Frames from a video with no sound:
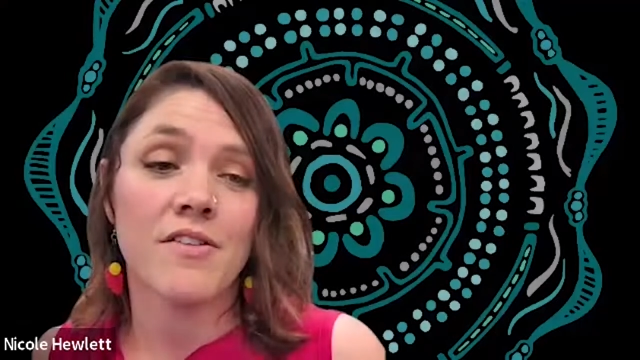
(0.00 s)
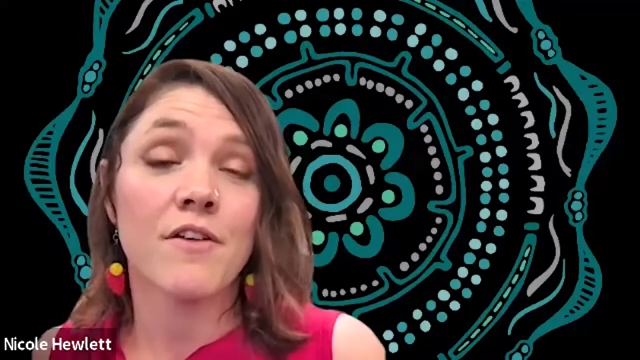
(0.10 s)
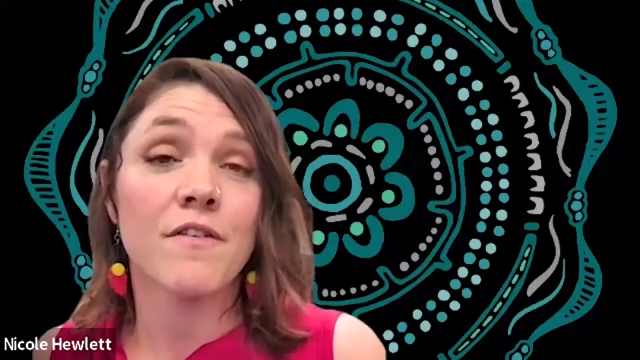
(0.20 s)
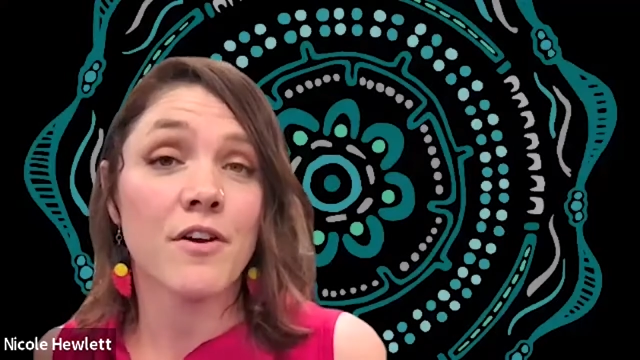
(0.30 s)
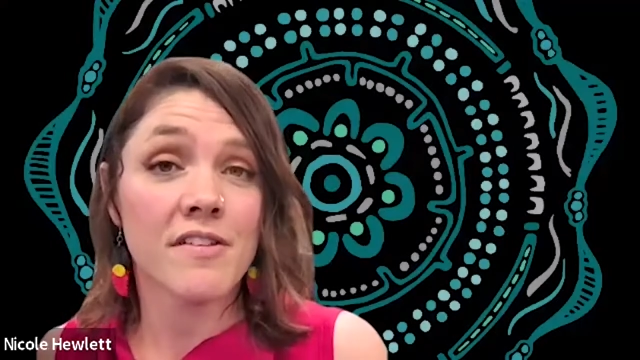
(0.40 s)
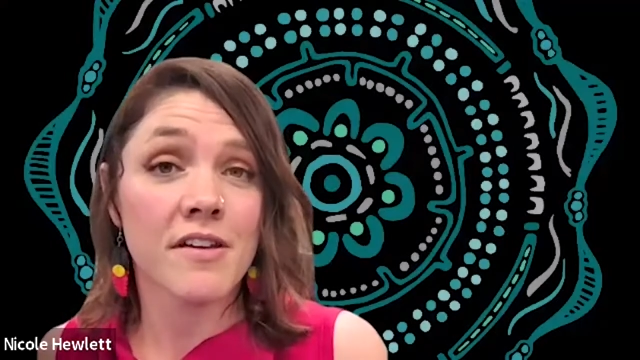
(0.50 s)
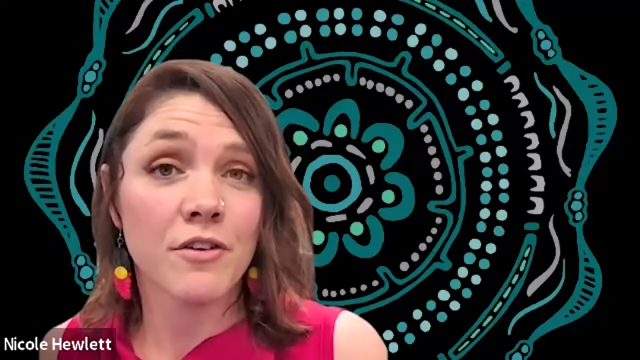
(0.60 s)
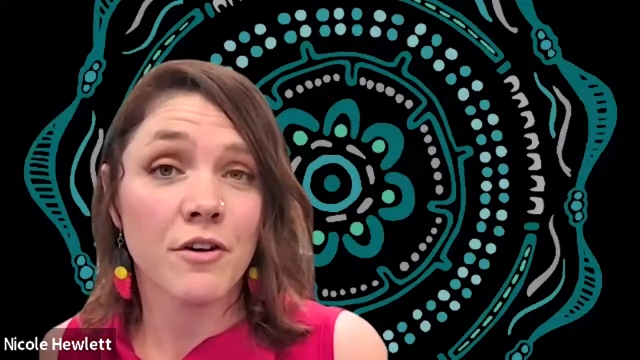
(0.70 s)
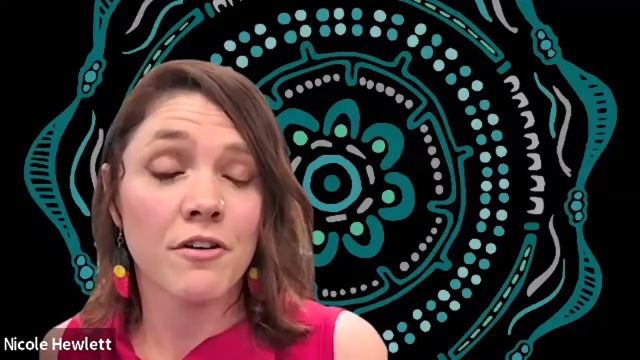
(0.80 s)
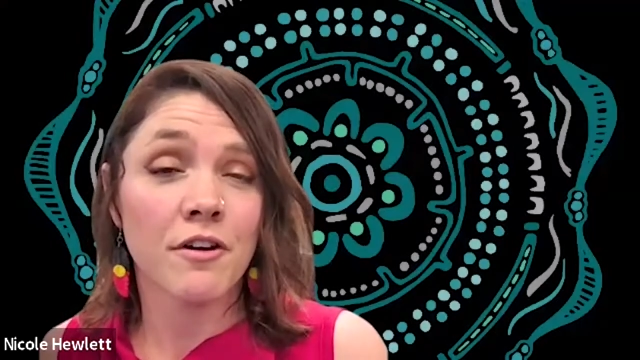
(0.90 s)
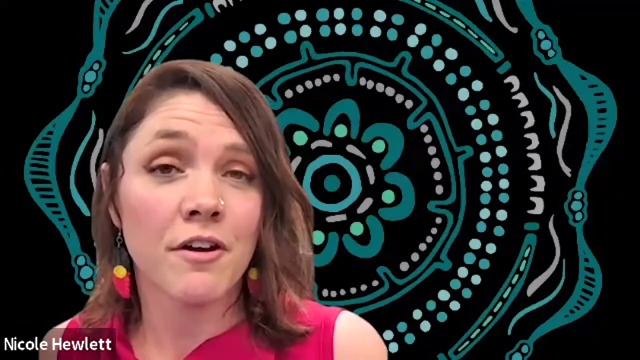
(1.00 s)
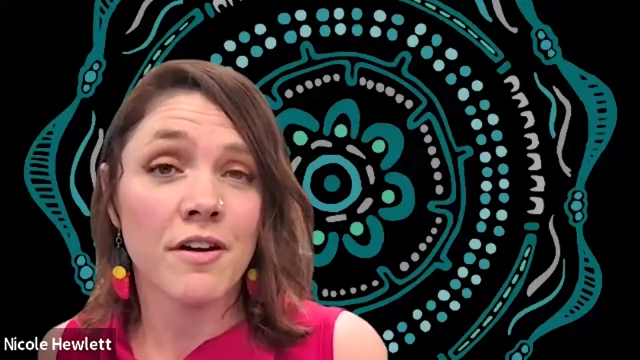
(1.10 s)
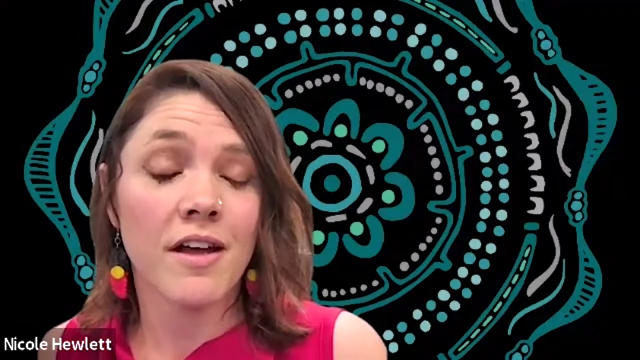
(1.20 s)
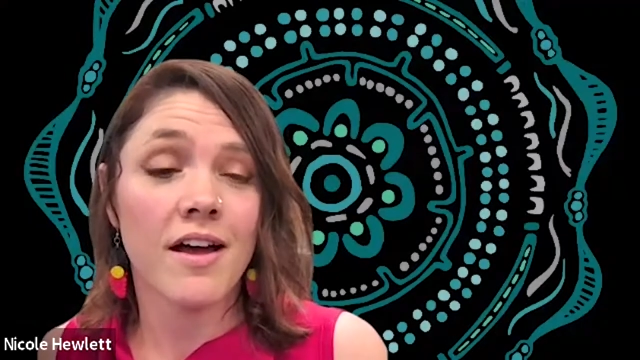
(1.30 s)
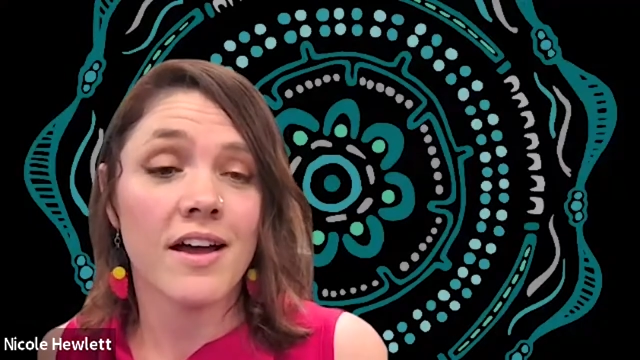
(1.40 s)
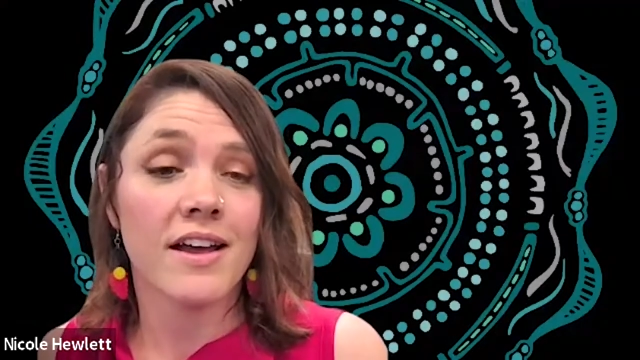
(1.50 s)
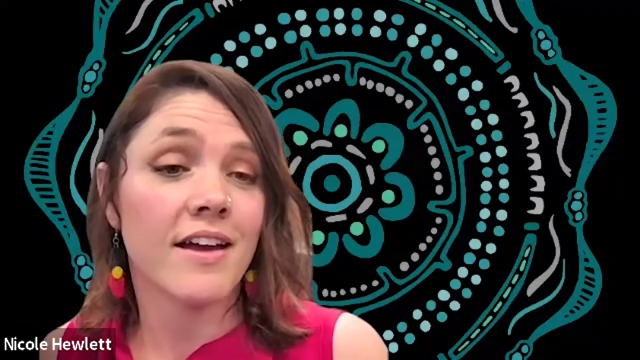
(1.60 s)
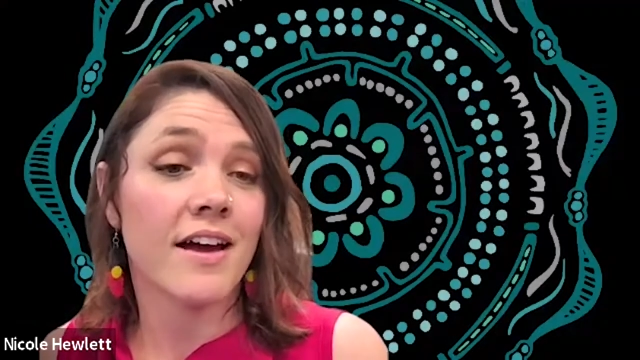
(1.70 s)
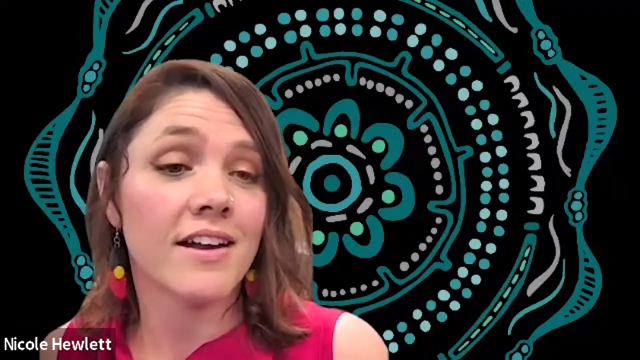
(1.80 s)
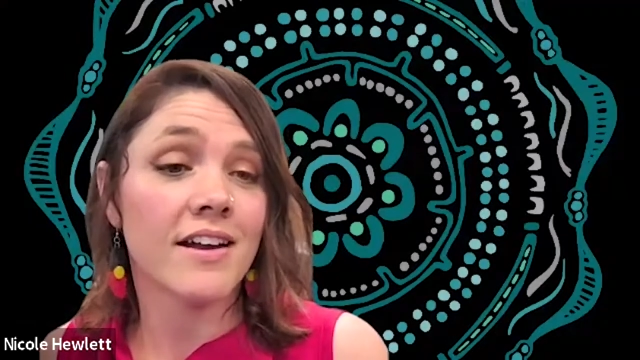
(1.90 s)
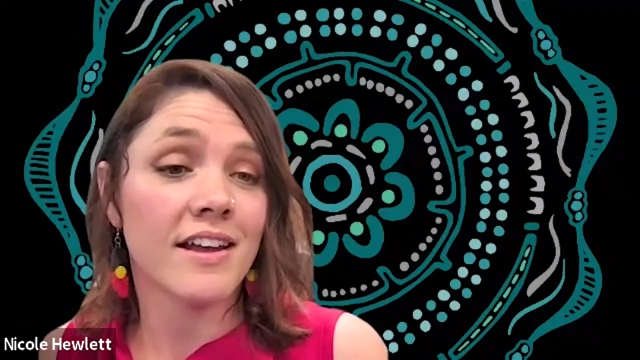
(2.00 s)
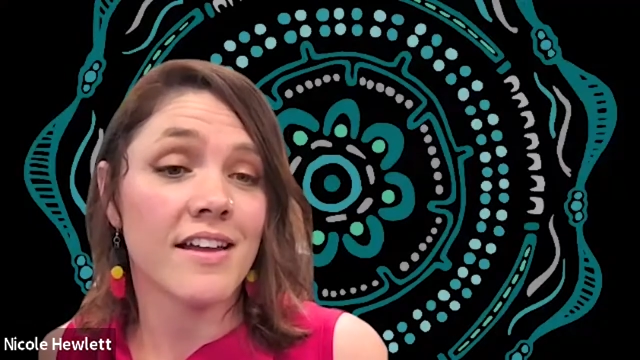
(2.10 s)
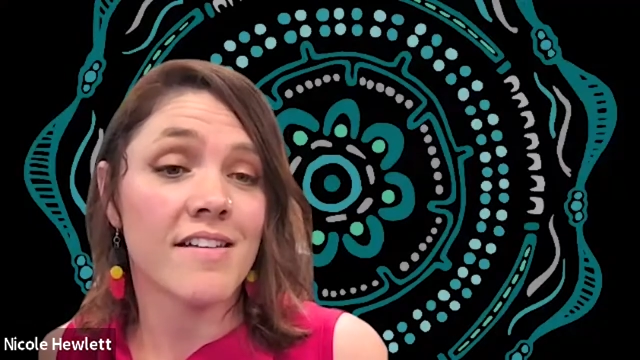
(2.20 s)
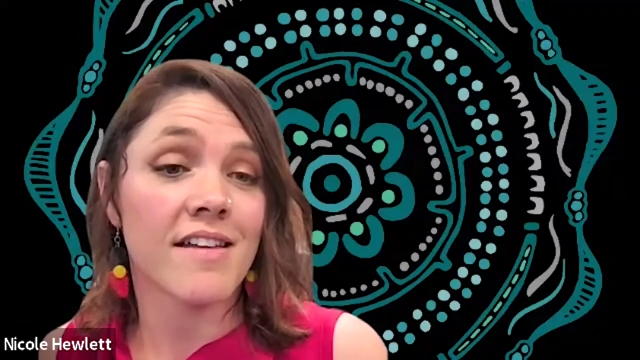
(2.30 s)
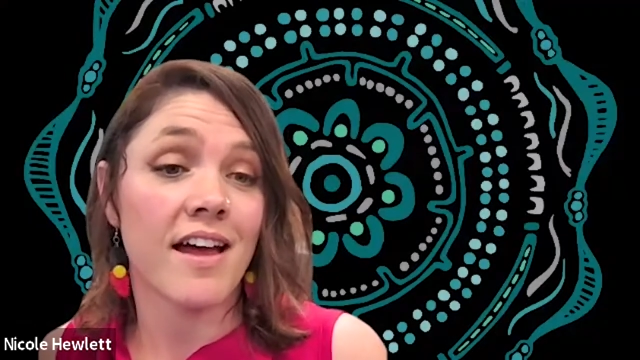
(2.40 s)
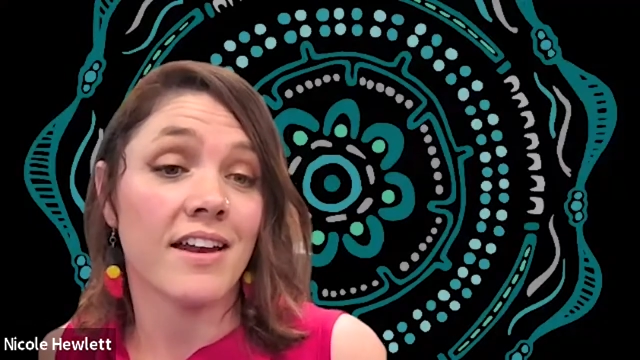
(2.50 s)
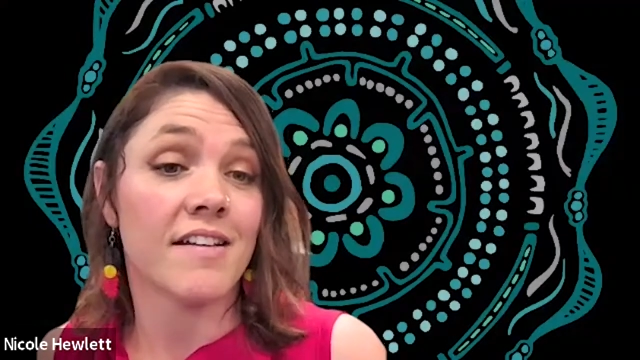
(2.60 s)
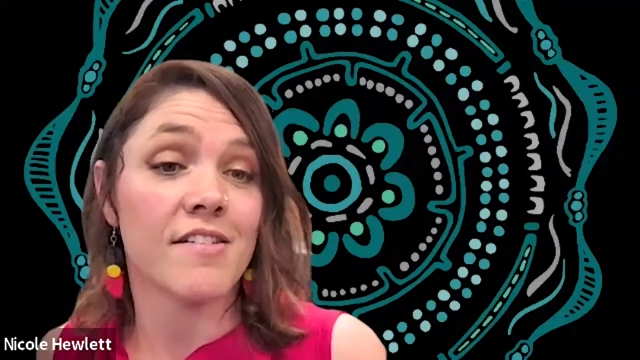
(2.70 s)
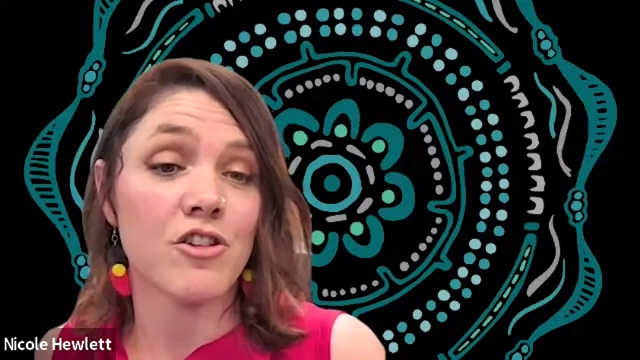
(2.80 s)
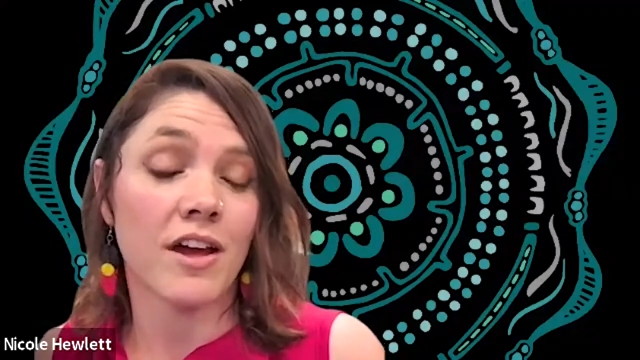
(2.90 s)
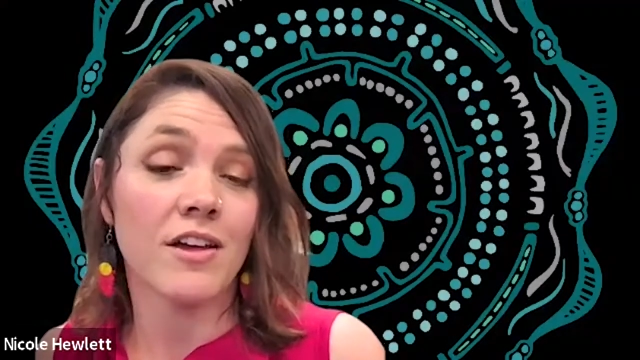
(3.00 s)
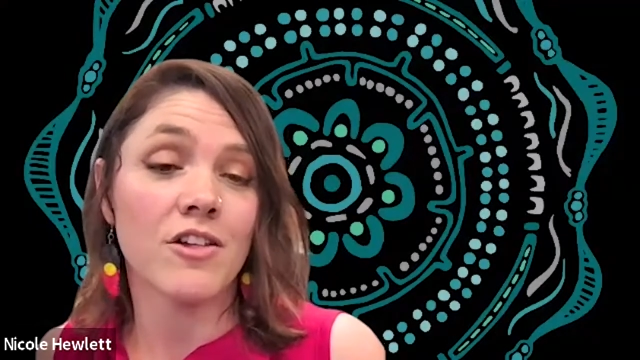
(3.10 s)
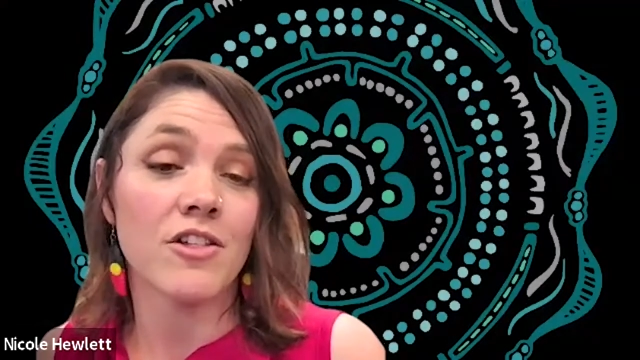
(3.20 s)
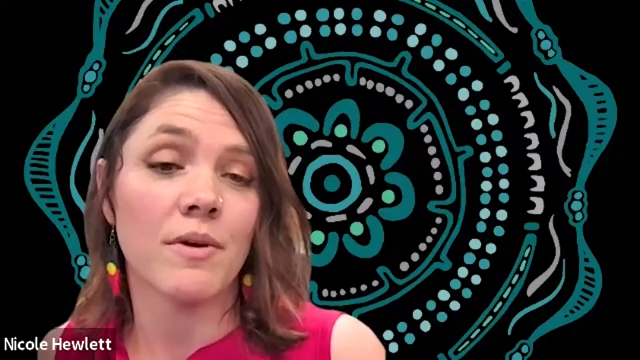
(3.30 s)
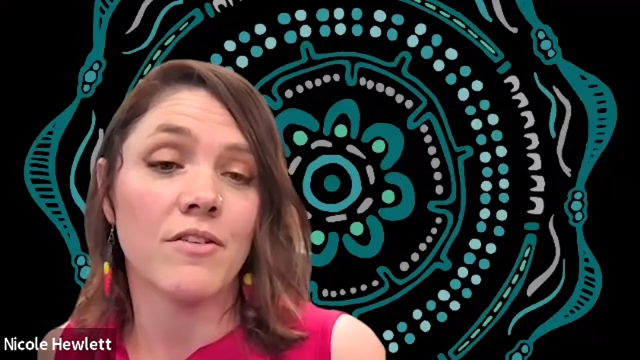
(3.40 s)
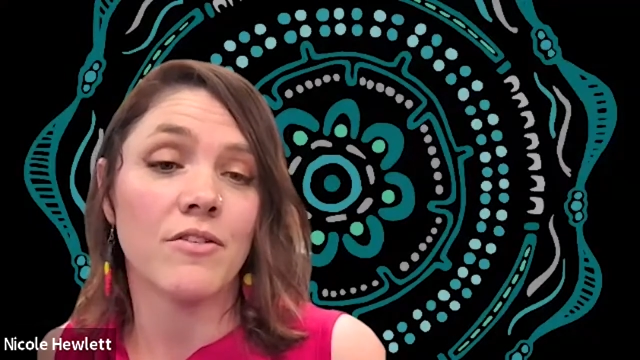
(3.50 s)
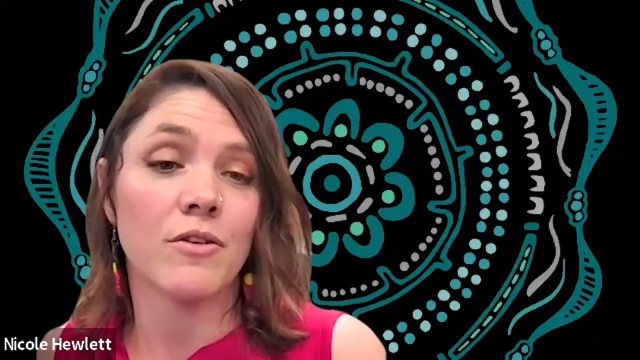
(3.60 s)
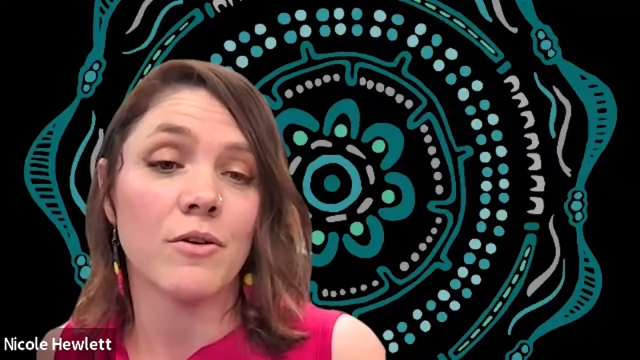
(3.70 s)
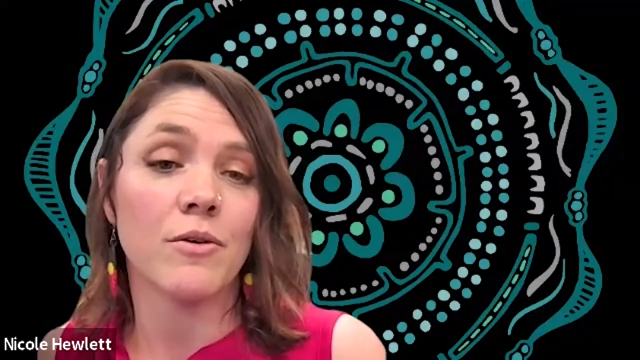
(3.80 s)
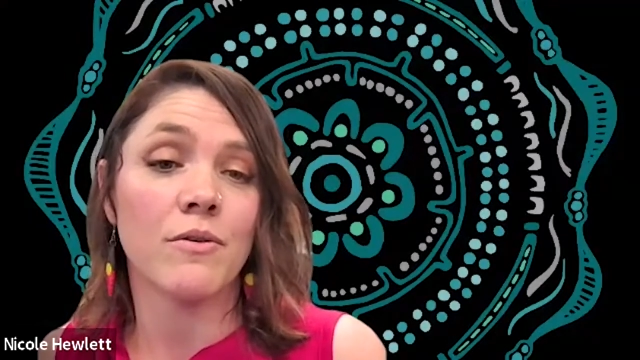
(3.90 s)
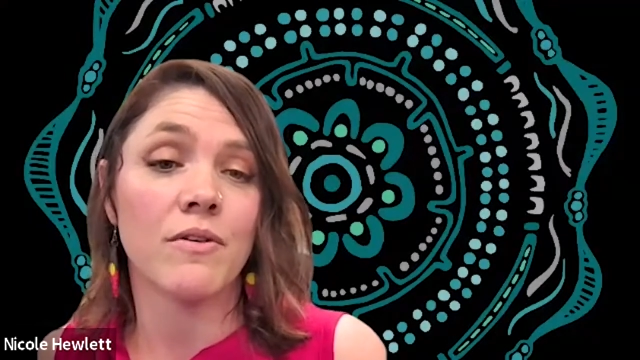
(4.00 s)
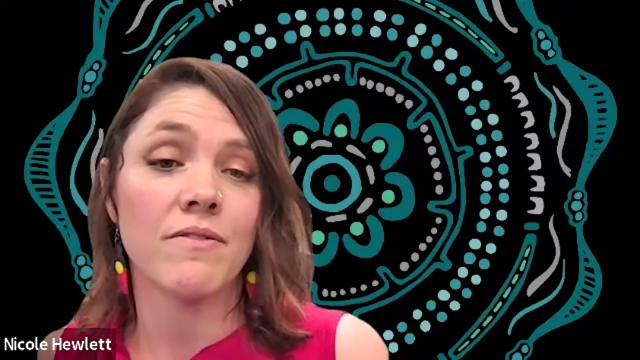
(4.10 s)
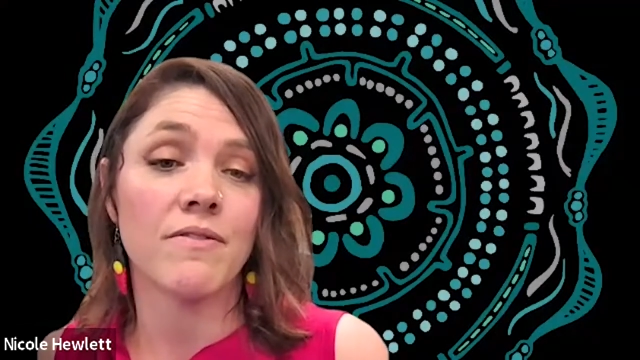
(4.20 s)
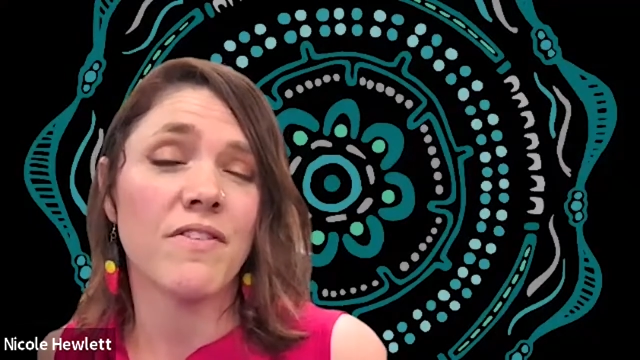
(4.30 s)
So for those that don't know, uh, yarning is an exchange that we do